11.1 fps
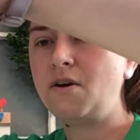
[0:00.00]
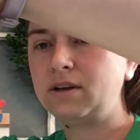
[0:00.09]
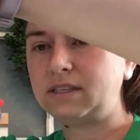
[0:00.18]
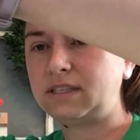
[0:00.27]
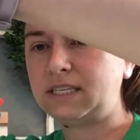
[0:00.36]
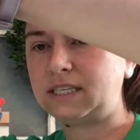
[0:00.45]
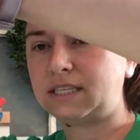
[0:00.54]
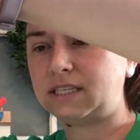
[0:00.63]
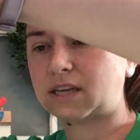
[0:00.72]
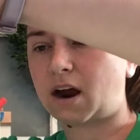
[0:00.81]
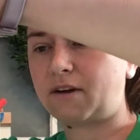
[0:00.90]

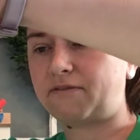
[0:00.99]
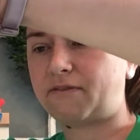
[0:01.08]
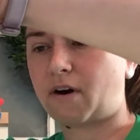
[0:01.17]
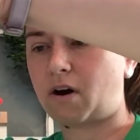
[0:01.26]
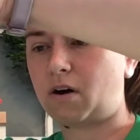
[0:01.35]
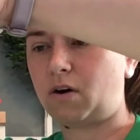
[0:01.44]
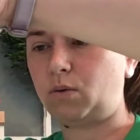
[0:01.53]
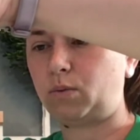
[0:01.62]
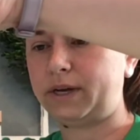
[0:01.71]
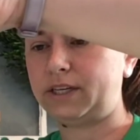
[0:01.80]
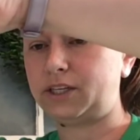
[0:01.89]
seasons, our fall,
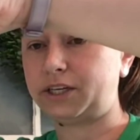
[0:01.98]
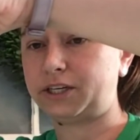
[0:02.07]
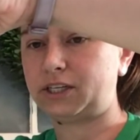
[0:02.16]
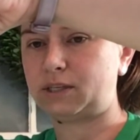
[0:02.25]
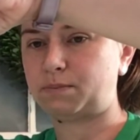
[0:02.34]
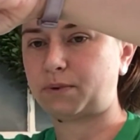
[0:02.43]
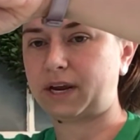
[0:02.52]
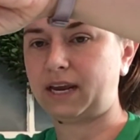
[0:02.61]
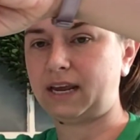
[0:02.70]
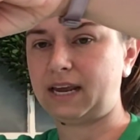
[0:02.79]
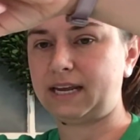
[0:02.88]
winter,
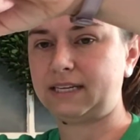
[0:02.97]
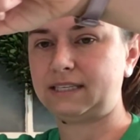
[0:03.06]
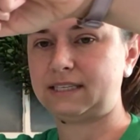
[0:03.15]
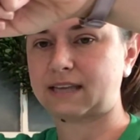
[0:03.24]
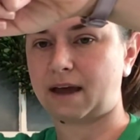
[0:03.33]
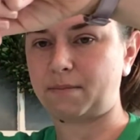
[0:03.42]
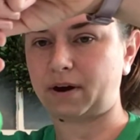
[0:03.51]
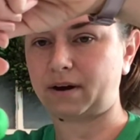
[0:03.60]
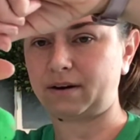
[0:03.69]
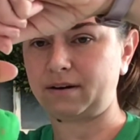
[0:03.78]
spring, and summer.